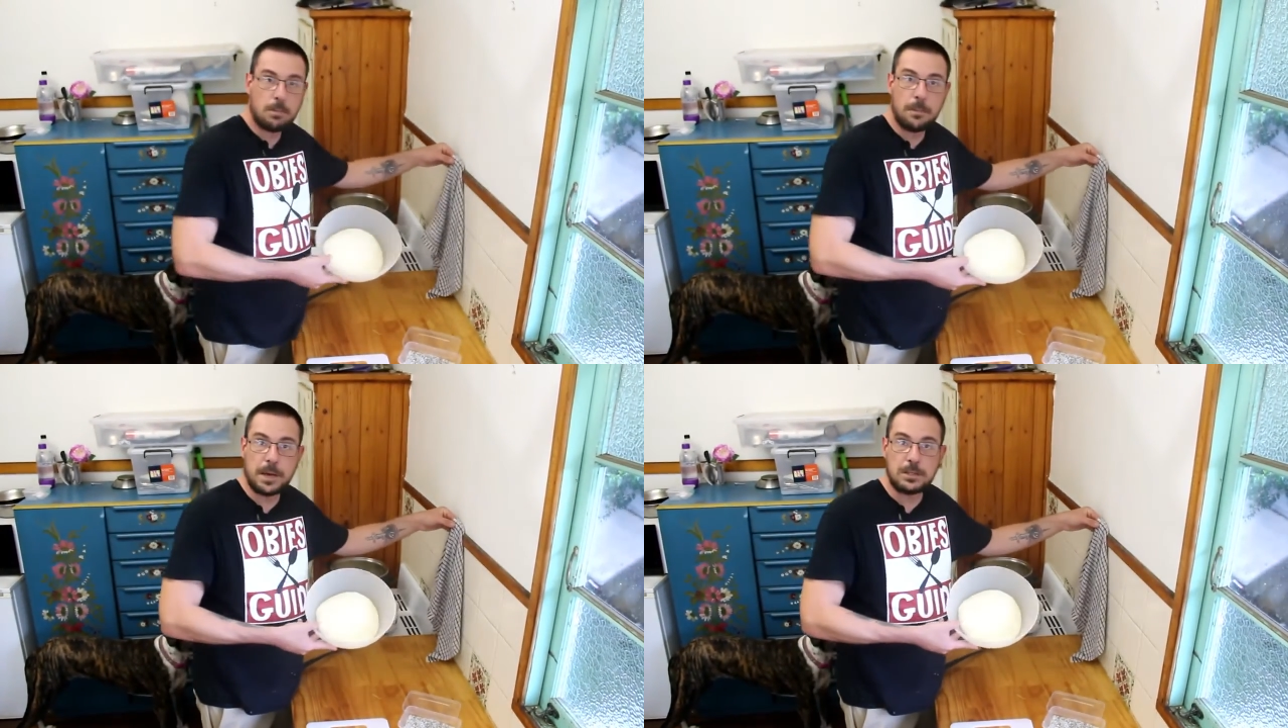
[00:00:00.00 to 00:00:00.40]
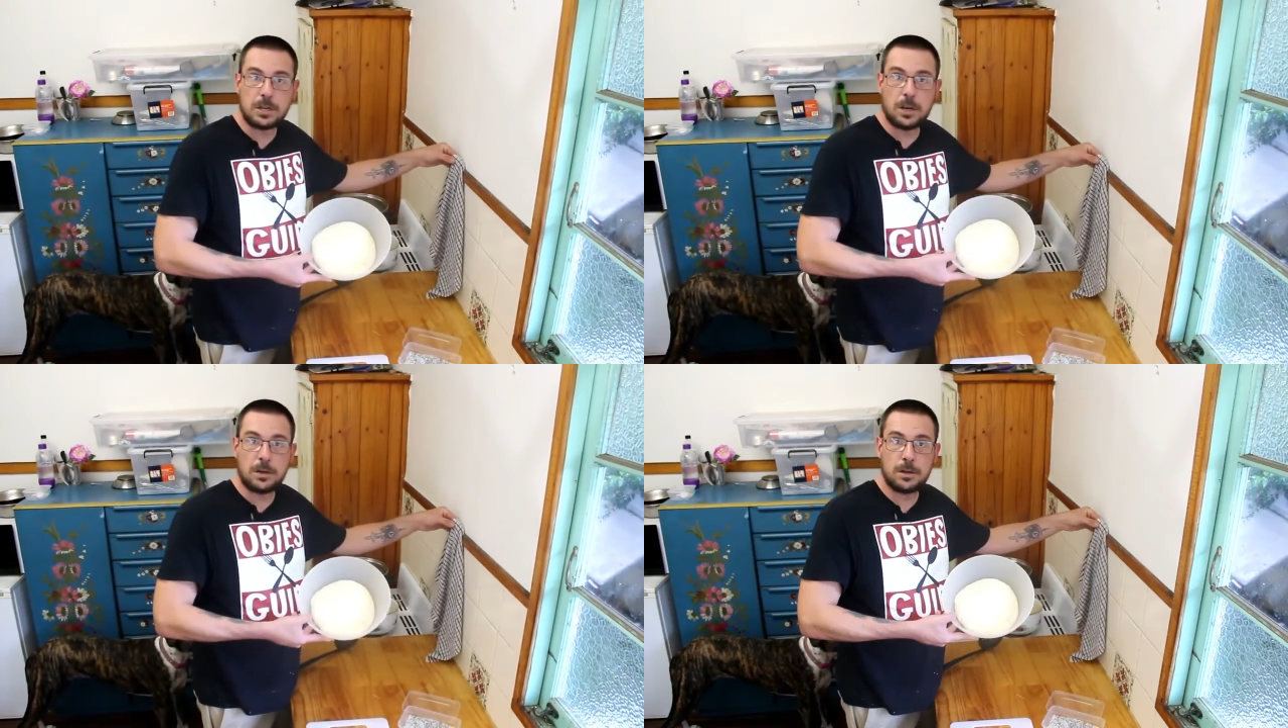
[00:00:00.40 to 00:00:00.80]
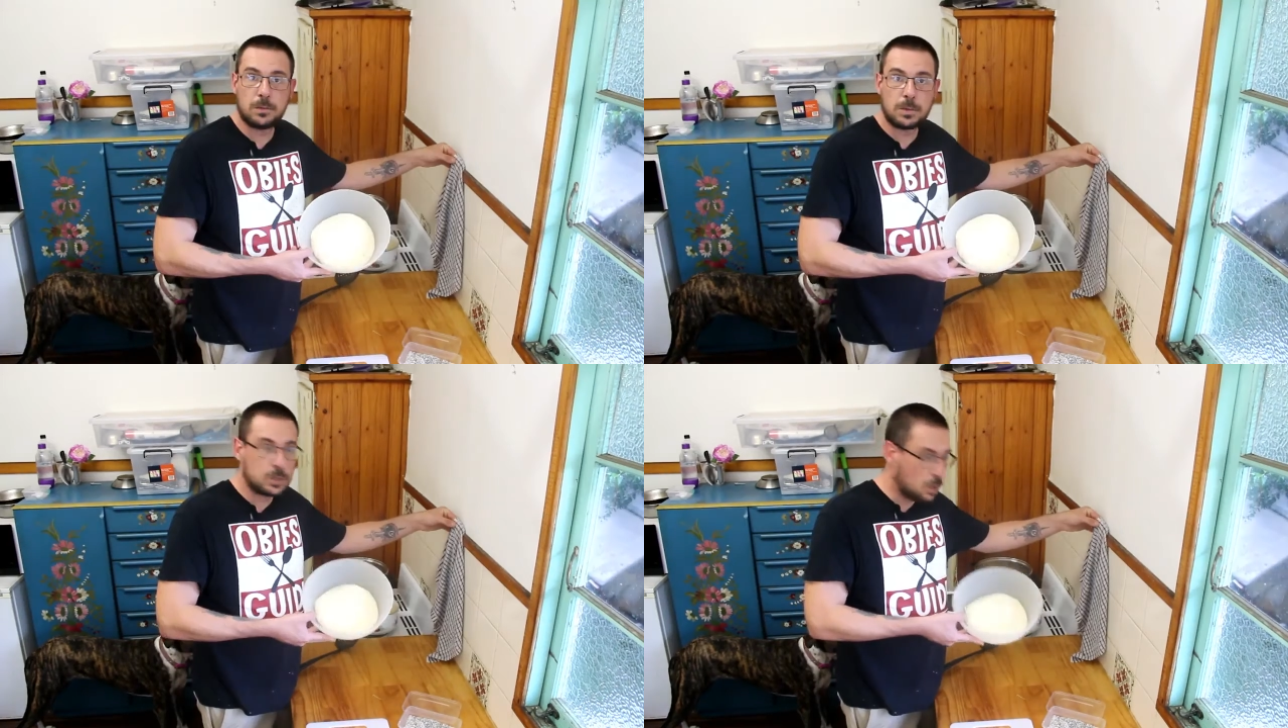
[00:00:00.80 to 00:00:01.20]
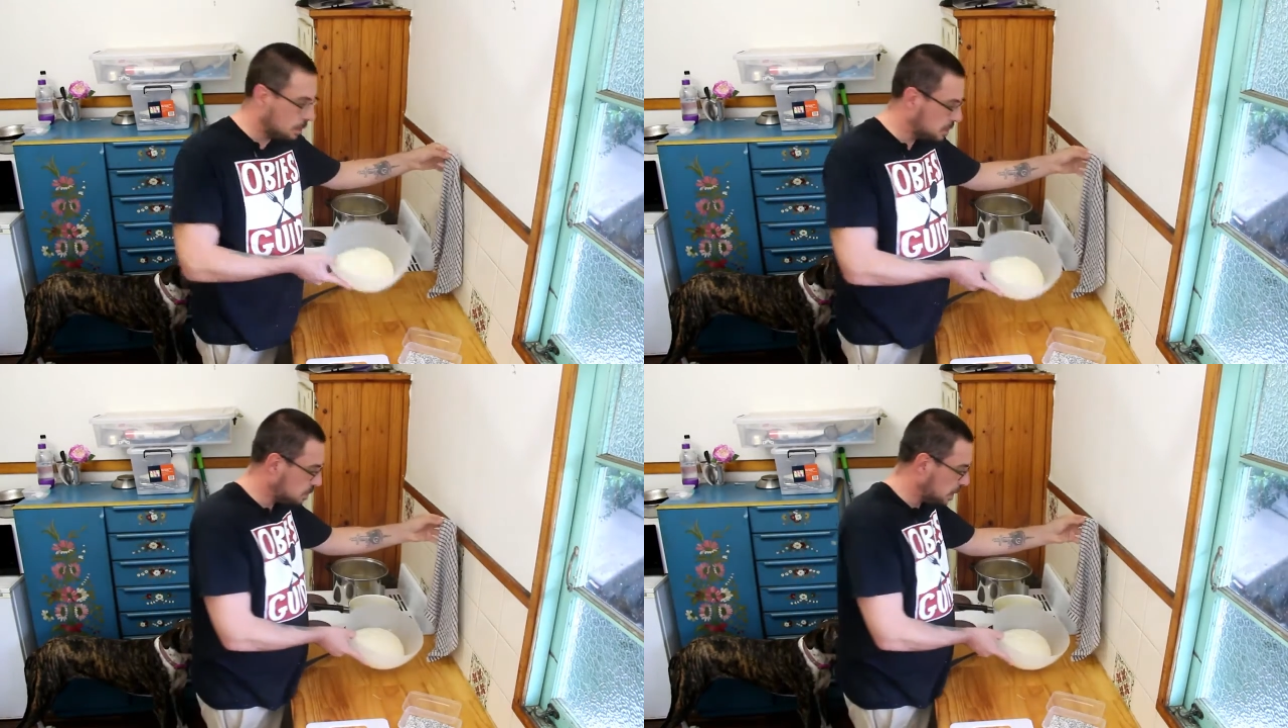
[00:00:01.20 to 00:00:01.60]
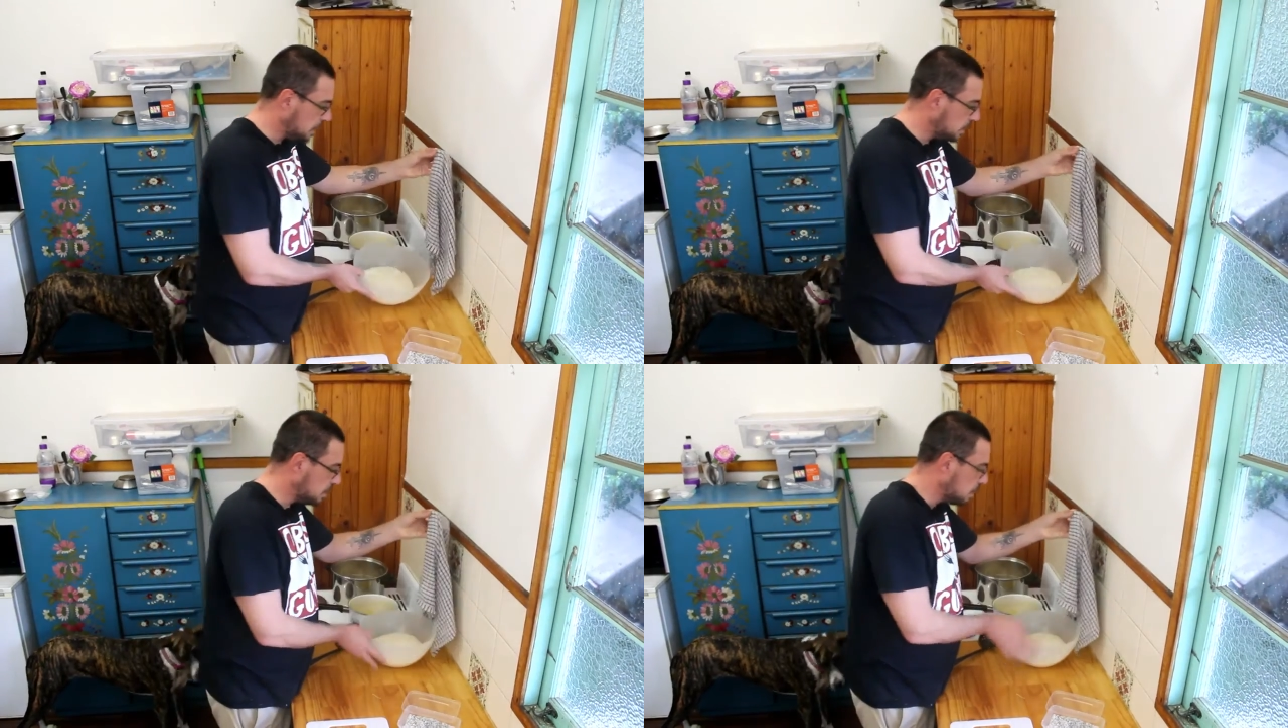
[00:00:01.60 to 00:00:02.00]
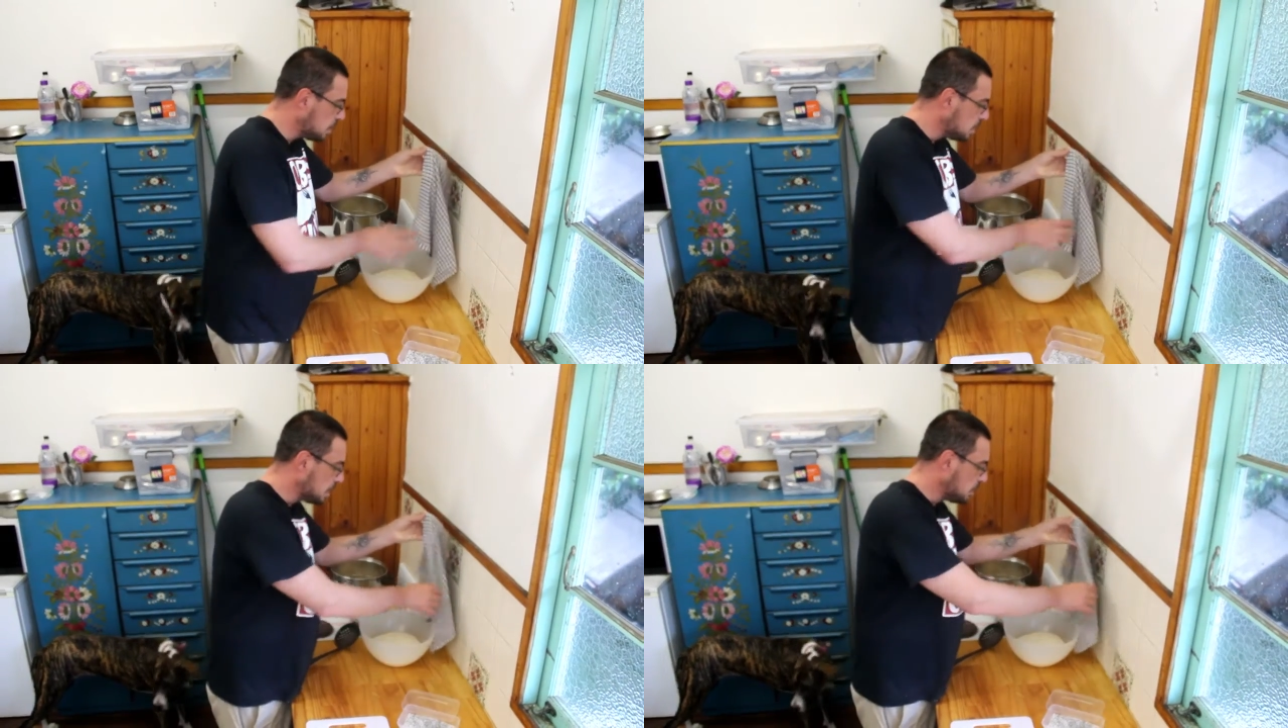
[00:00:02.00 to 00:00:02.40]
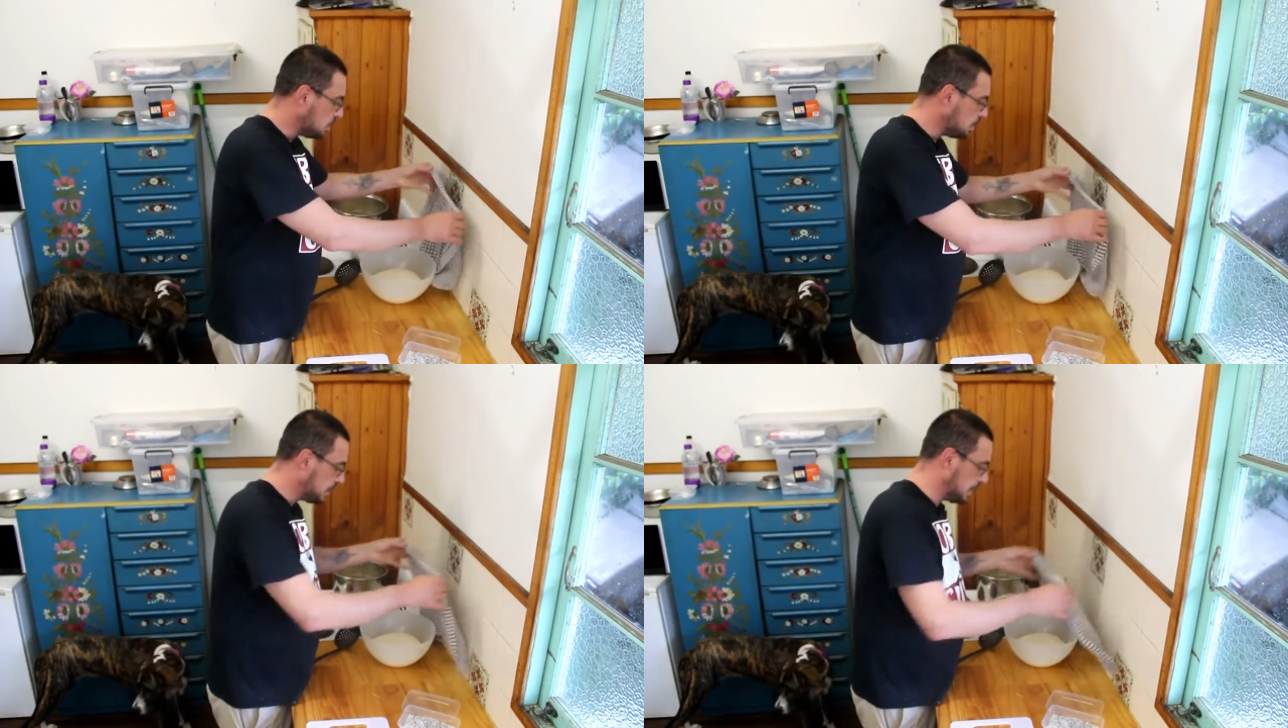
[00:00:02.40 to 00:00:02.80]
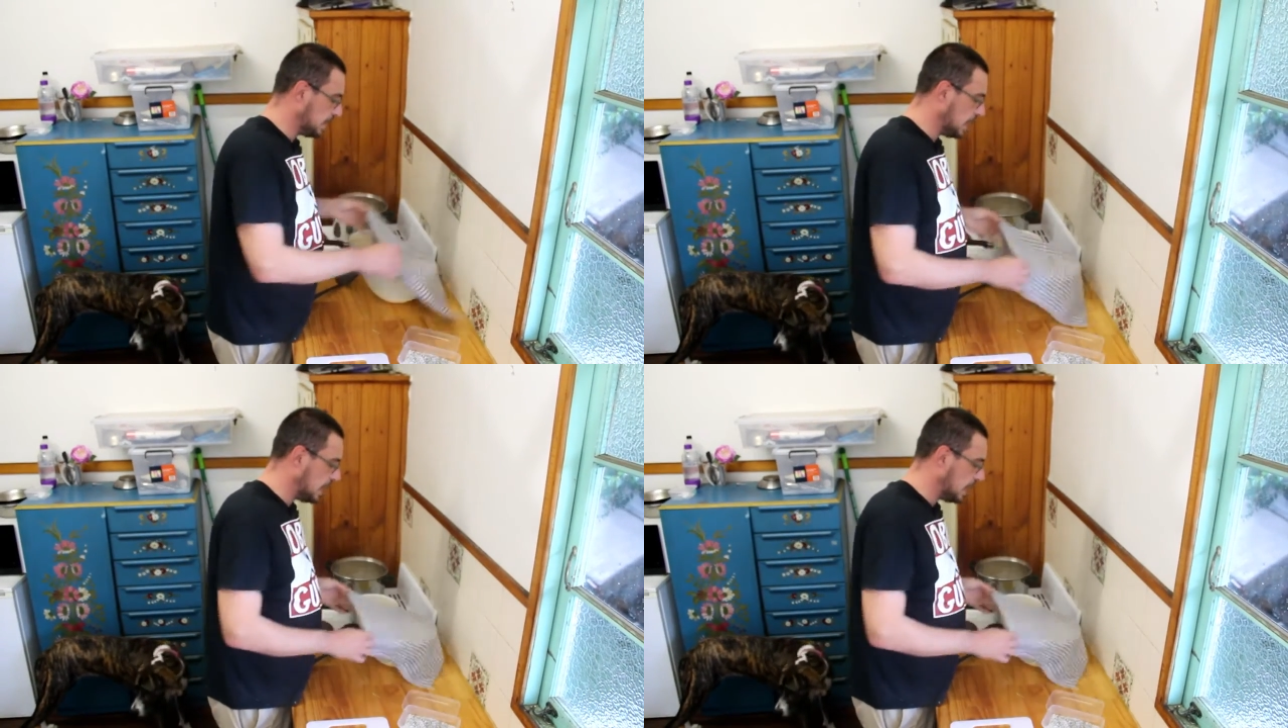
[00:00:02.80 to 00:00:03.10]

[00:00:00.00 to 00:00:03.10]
my pizza dough, which is almost ready, would make